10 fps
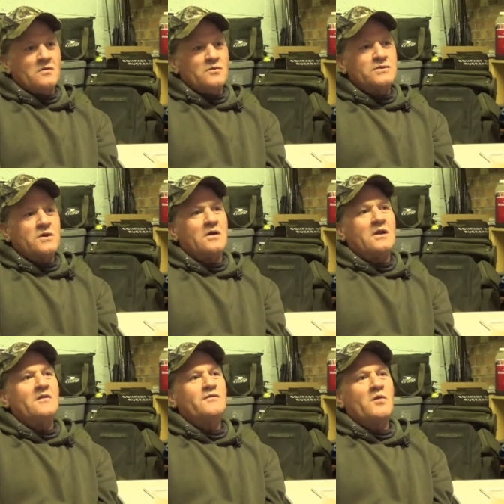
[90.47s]
I
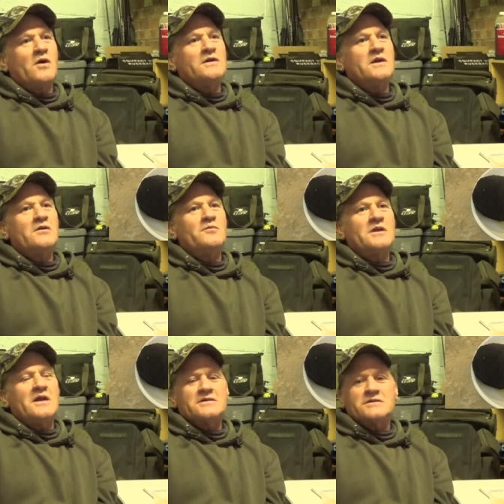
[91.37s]
left mine a little bit
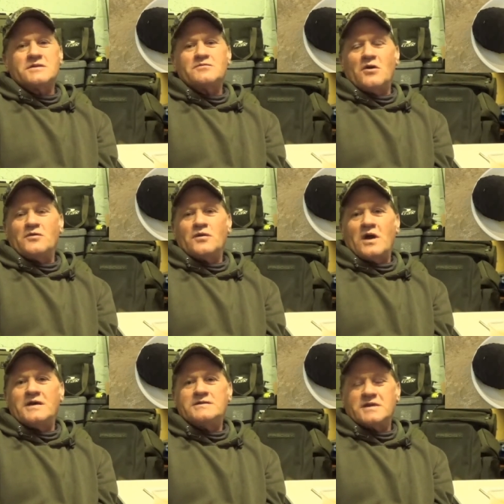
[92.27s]
less. I did mine for
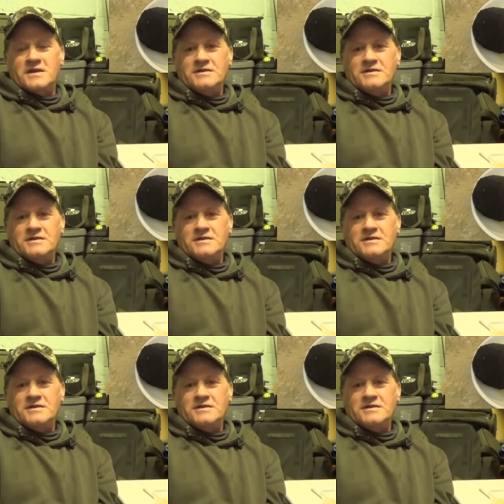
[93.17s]
18.